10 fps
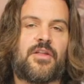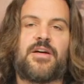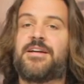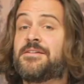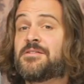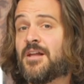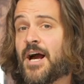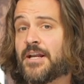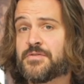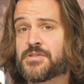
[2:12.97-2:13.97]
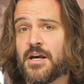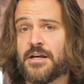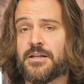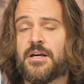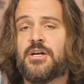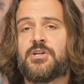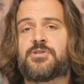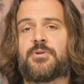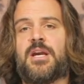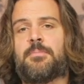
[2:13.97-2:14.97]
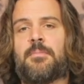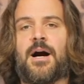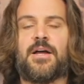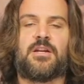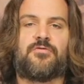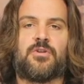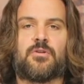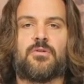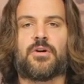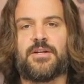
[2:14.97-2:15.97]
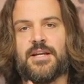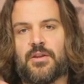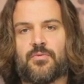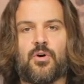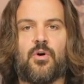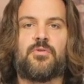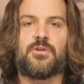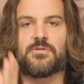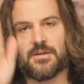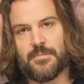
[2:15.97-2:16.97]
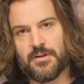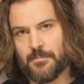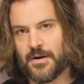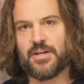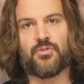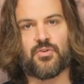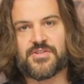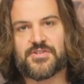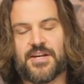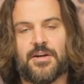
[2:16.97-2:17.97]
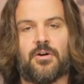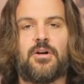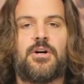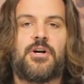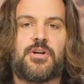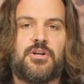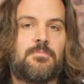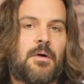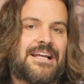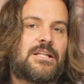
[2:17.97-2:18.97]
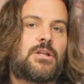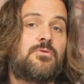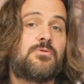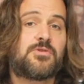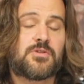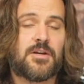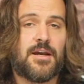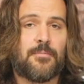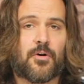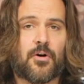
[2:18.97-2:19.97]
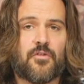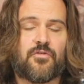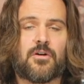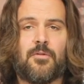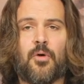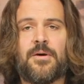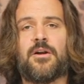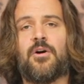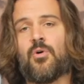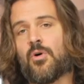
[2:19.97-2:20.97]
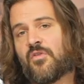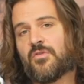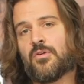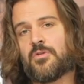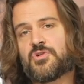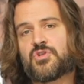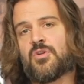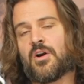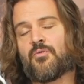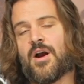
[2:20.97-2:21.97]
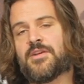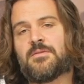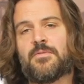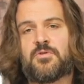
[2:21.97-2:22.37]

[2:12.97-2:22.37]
Now, that is line of sight. So keep in mind that if you're looking down the road and there's somebody, your buddy crests a hill, you might lose him or her for a moment, or if a large truck rides in